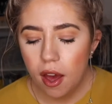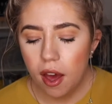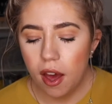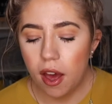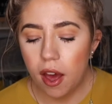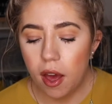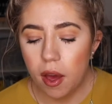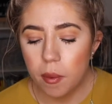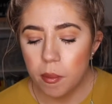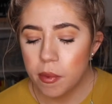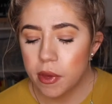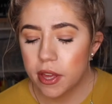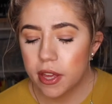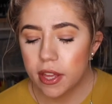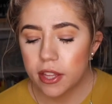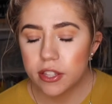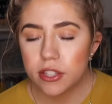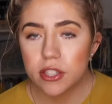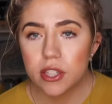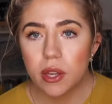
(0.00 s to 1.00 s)

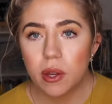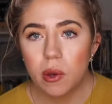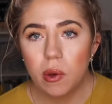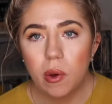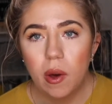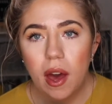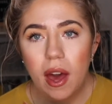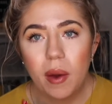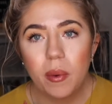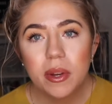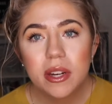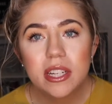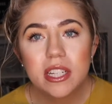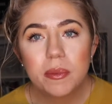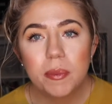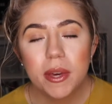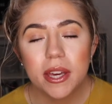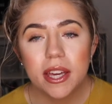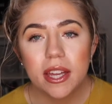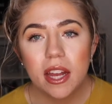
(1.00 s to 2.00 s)
And so I wanted
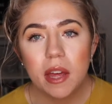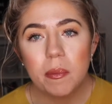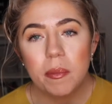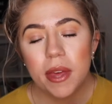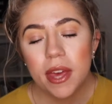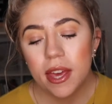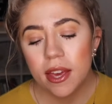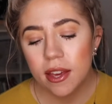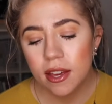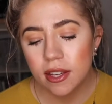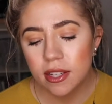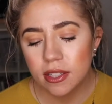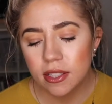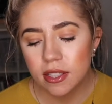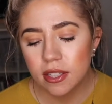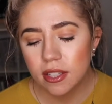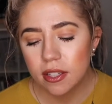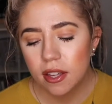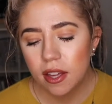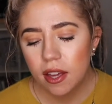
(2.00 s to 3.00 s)
to pick it up,
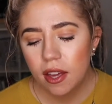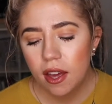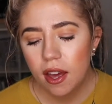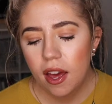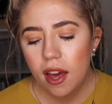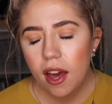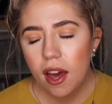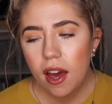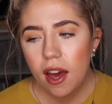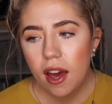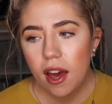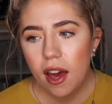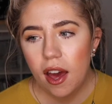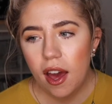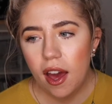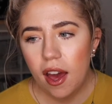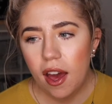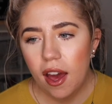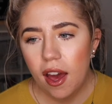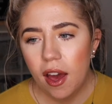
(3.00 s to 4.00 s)
and
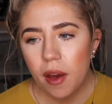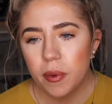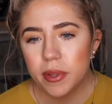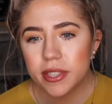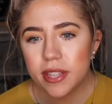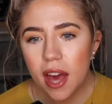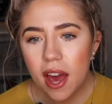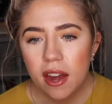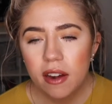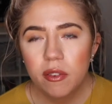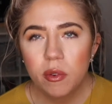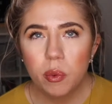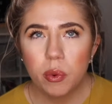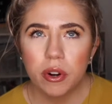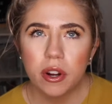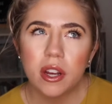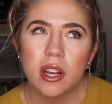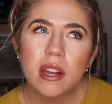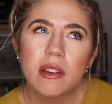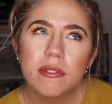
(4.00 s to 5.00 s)
I was kind of
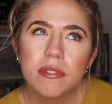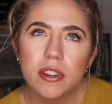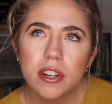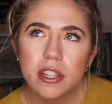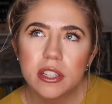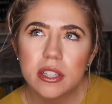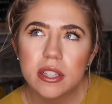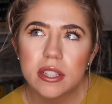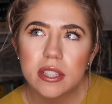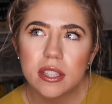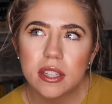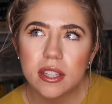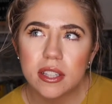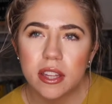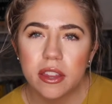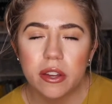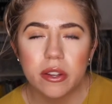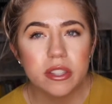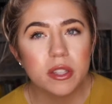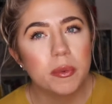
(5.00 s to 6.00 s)
worried at first because
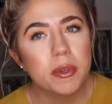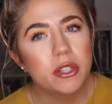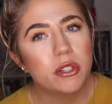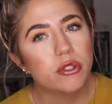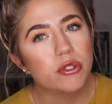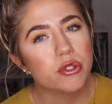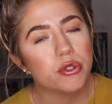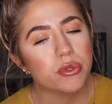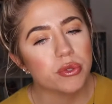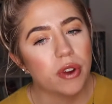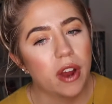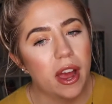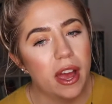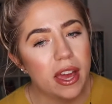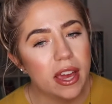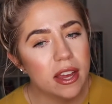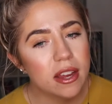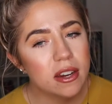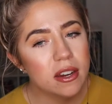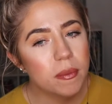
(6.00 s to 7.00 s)
I thought it was going to be too
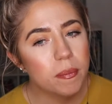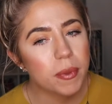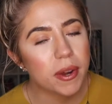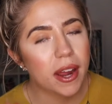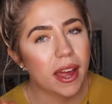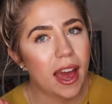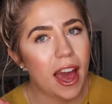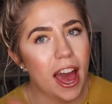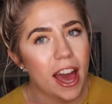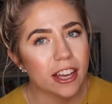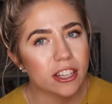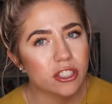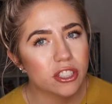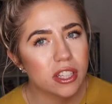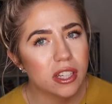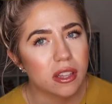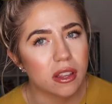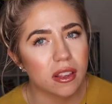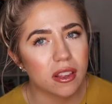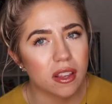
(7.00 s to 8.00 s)
drying, but I
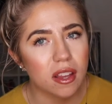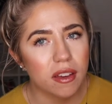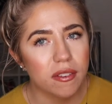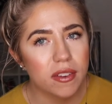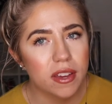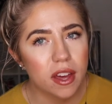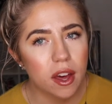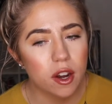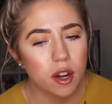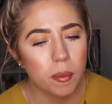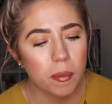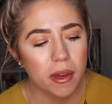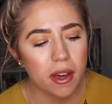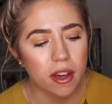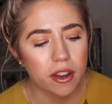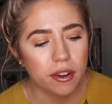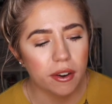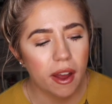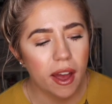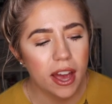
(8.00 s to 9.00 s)
actually love it under my
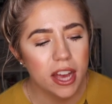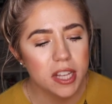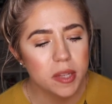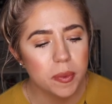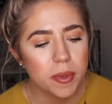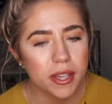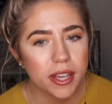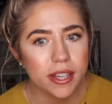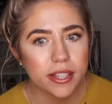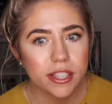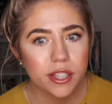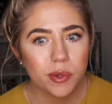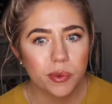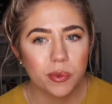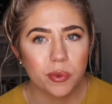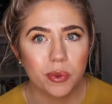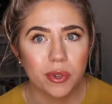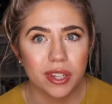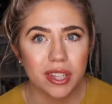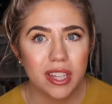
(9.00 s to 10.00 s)
under eyes because it
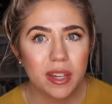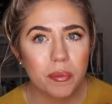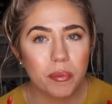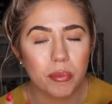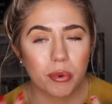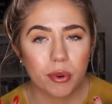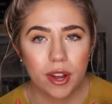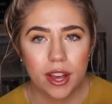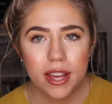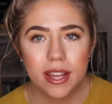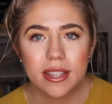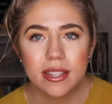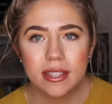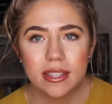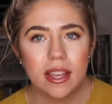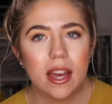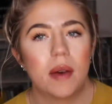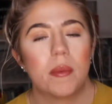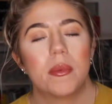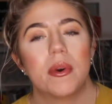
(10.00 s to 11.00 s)
really
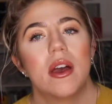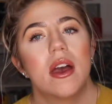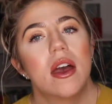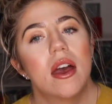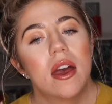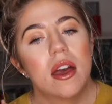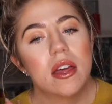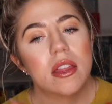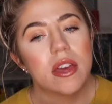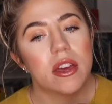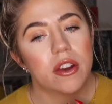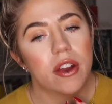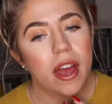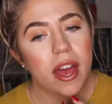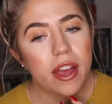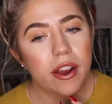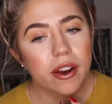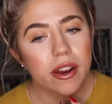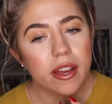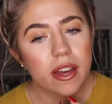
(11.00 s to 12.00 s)
brightens up the inner
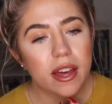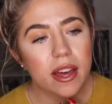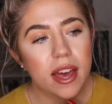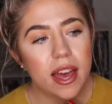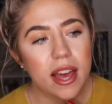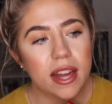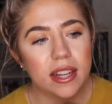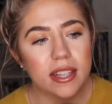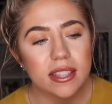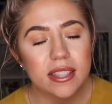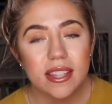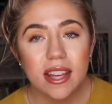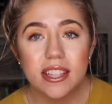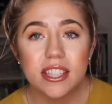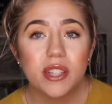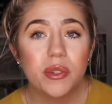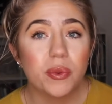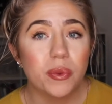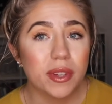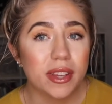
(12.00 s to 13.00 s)
area, and it
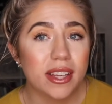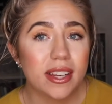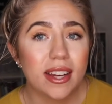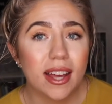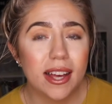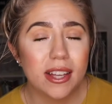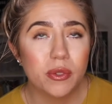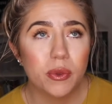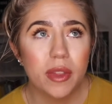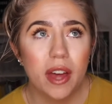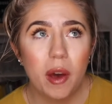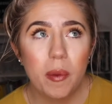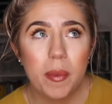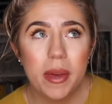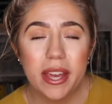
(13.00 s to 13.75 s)
sets it really nice without